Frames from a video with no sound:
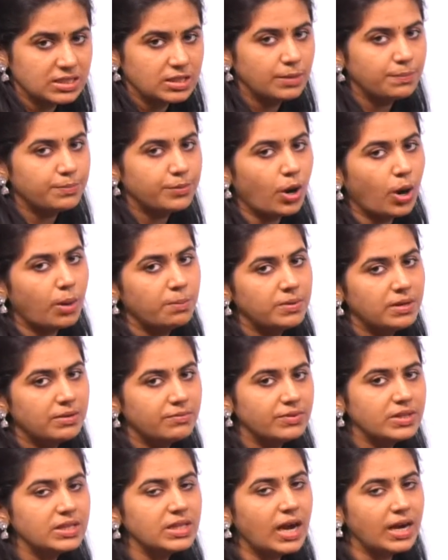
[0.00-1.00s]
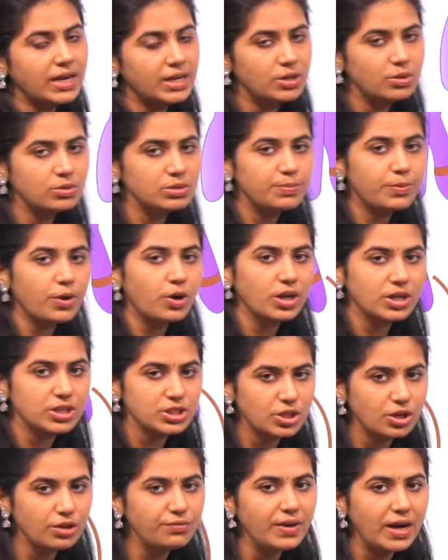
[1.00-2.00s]
the problem with adenosine,
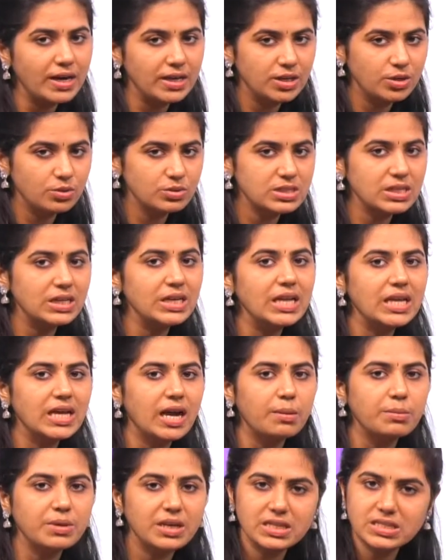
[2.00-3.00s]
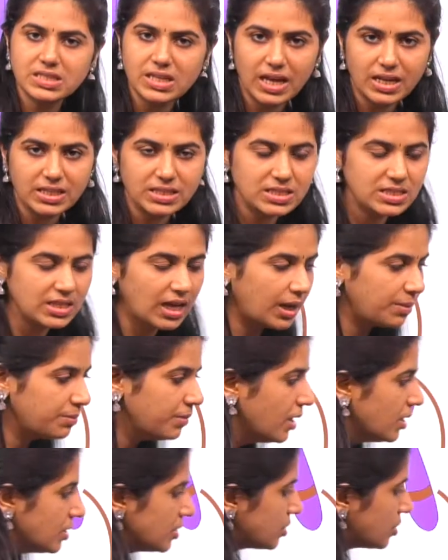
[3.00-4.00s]
production of adenosine deaminase enzyme.
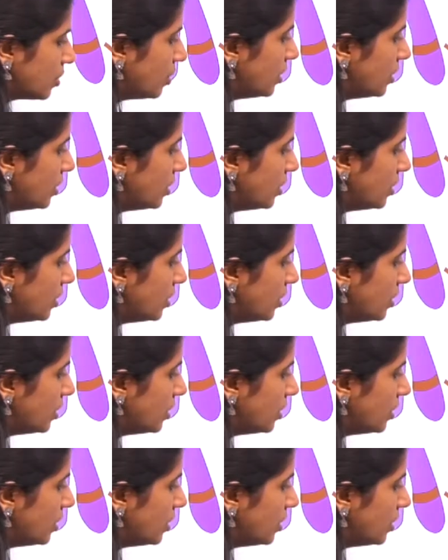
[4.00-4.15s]
So